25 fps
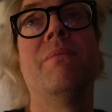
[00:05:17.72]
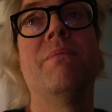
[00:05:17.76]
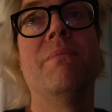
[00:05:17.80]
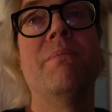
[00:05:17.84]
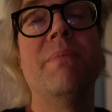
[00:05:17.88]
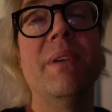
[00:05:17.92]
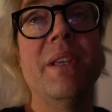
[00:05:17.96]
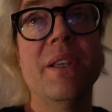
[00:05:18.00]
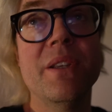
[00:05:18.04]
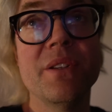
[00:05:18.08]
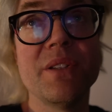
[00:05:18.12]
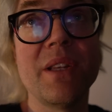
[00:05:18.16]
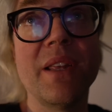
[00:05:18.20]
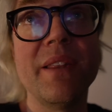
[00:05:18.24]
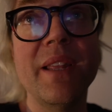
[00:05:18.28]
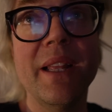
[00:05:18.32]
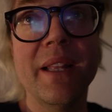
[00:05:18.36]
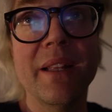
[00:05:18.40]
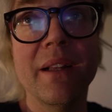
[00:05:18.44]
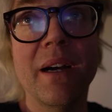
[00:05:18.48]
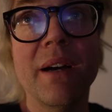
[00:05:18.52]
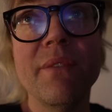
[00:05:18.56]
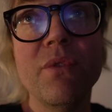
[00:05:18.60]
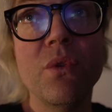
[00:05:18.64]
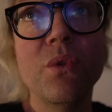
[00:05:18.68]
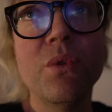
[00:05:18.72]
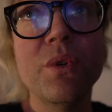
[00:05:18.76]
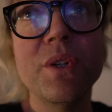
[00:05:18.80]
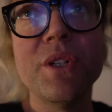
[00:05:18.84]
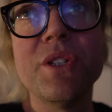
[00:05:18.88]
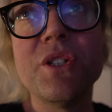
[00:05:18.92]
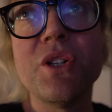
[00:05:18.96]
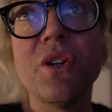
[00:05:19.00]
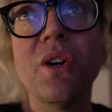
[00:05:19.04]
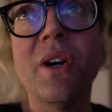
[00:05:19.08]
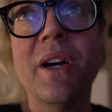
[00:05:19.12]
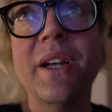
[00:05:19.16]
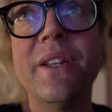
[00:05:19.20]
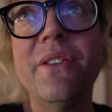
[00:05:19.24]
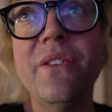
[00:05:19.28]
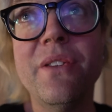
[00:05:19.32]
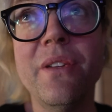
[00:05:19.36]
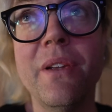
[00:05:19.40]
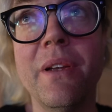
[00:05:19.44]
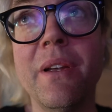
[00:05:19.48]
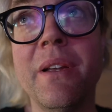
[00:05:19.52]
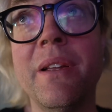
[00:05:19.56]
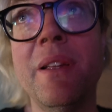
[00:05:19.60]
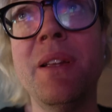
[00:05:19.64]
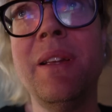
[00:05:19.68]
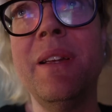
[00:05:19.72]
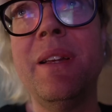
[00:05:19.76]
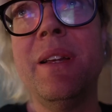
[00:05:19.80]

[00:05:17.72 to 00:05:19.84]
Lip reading: because I think I've always tried to